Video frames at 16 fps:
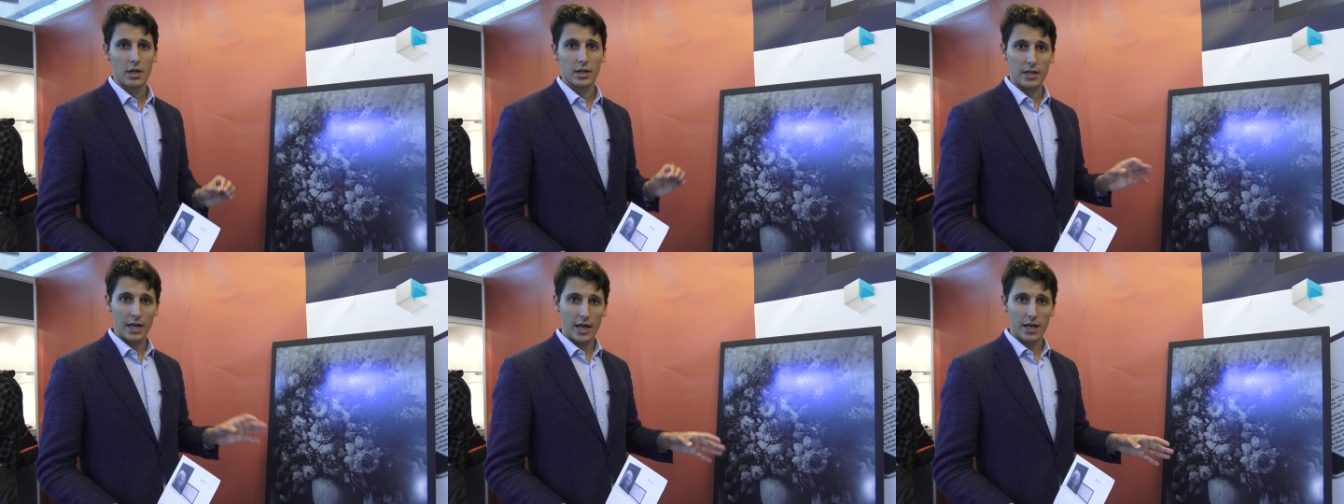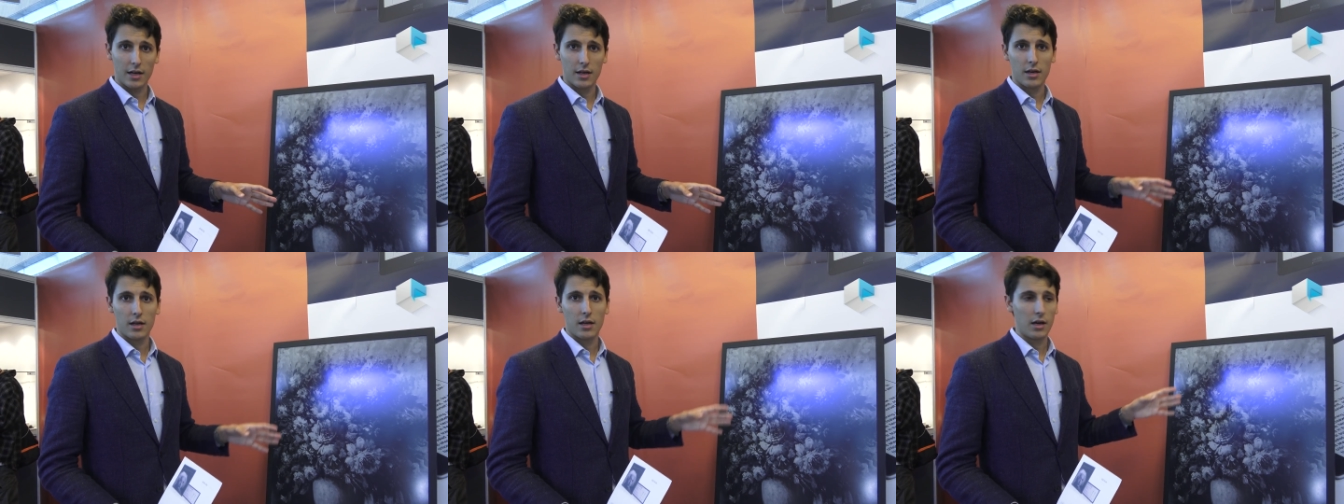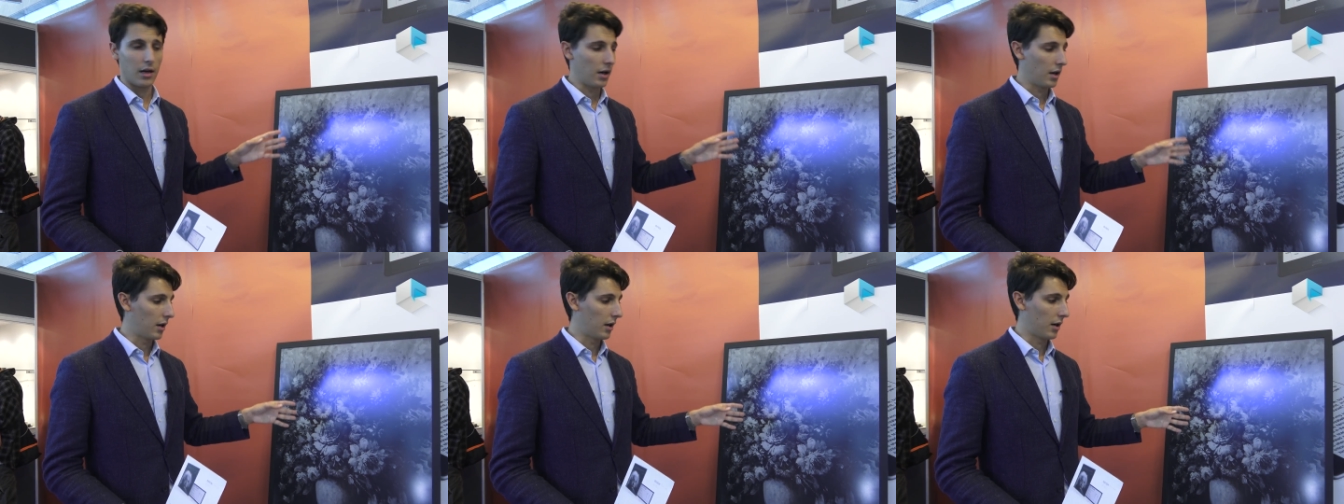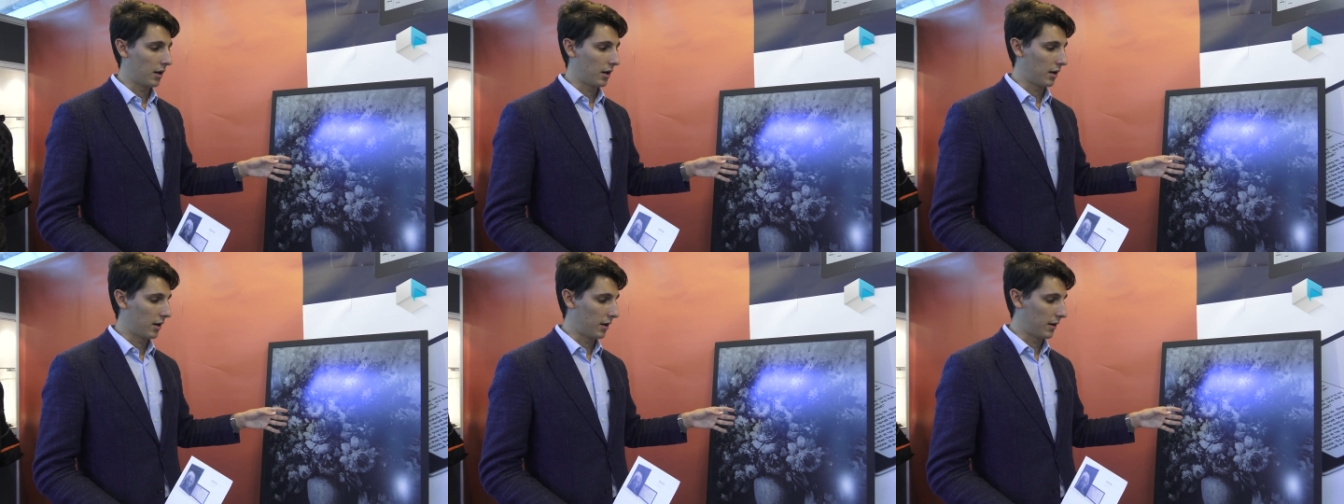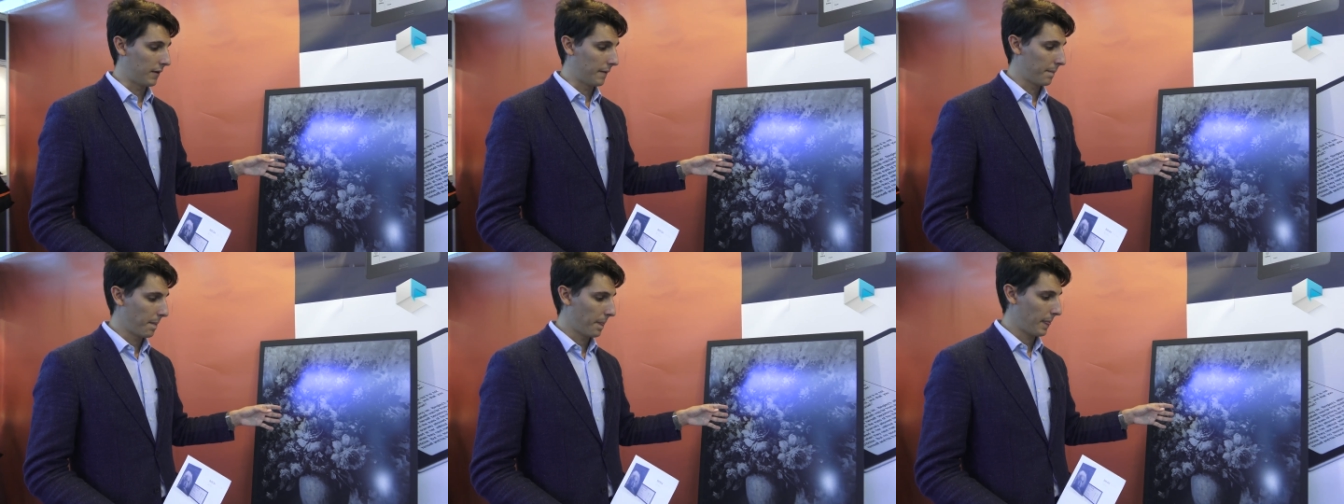than
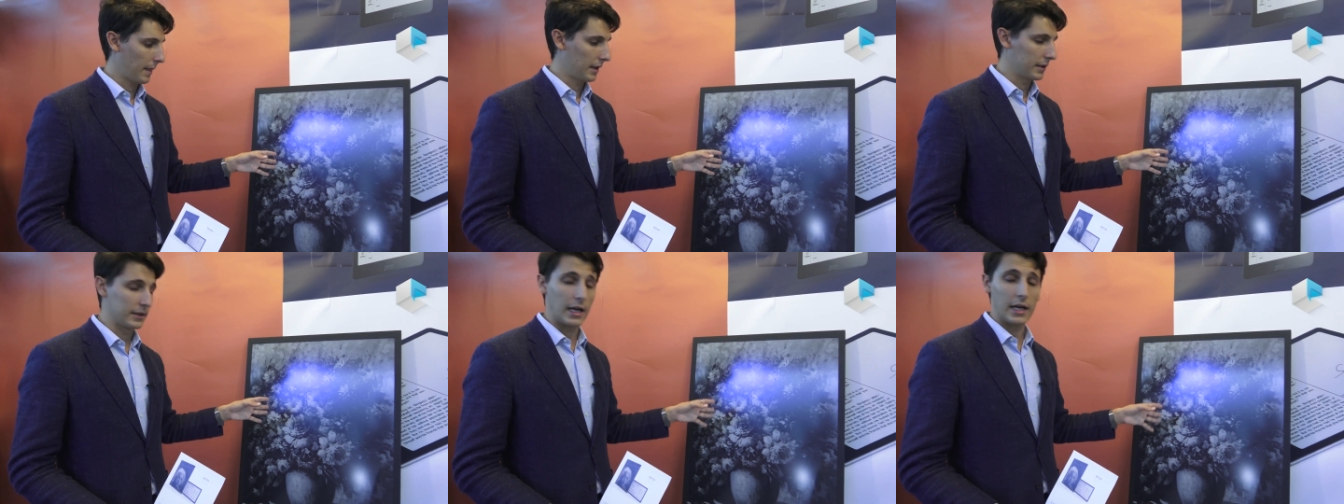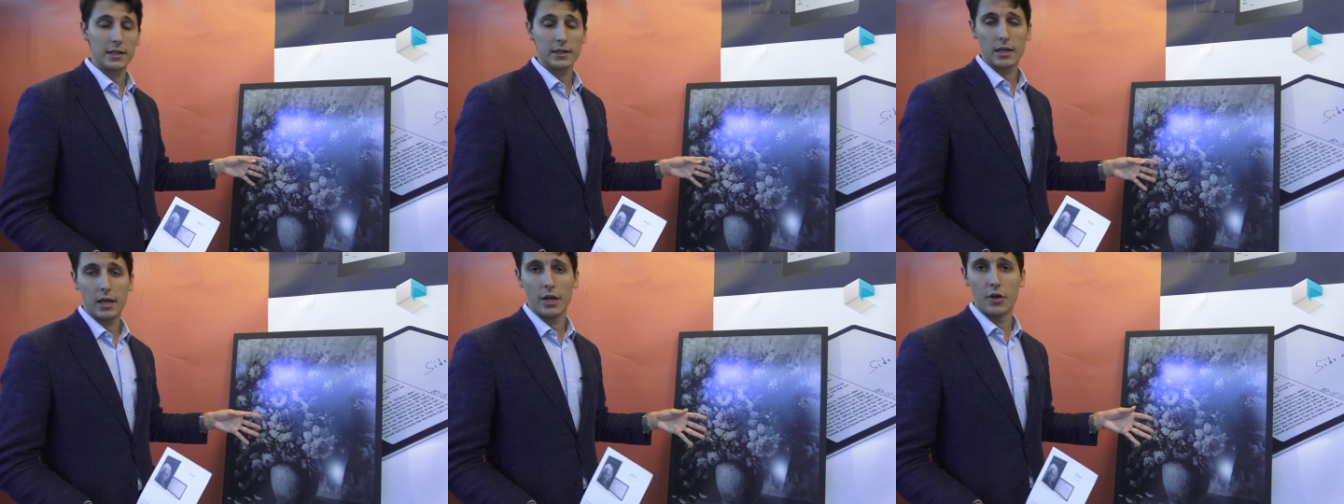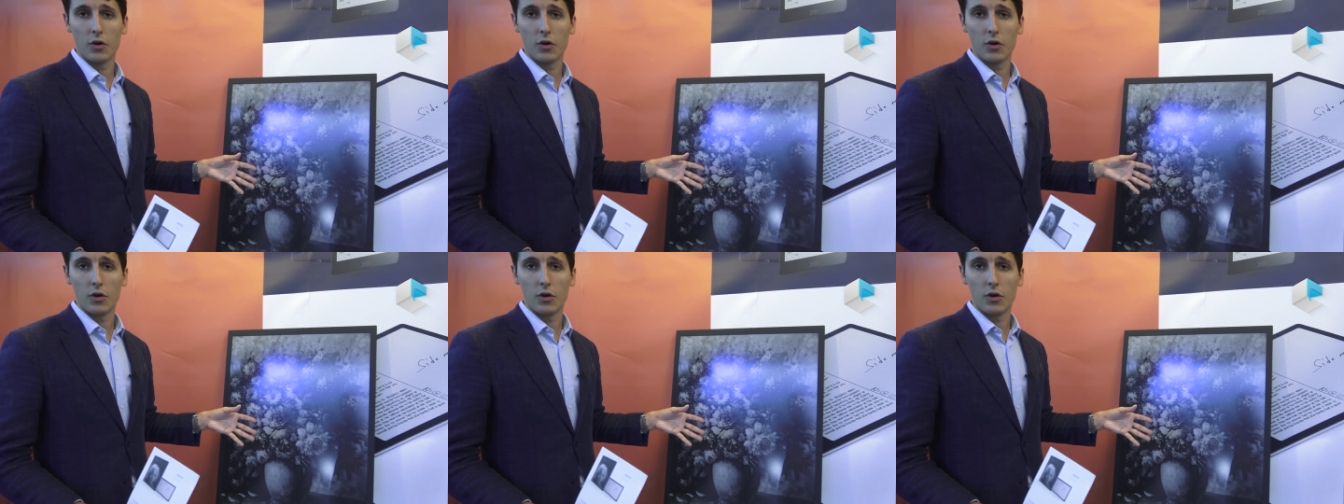uh, than a